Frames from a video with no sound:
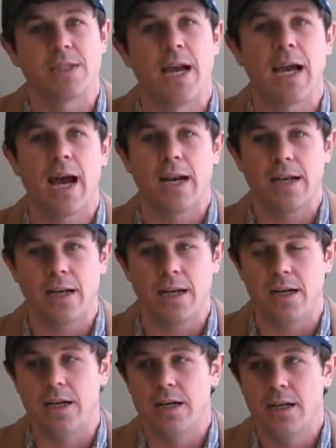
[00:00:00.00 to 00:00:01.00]
See, I got a
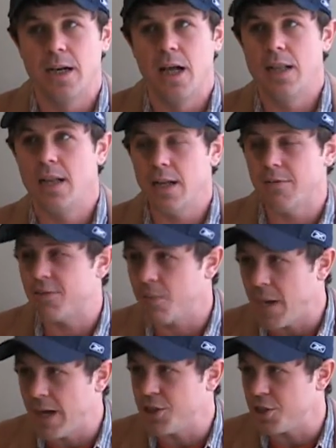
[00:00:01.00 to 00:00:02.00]
little
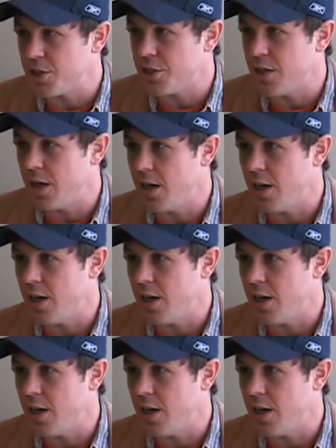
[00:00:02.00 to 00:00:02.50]
information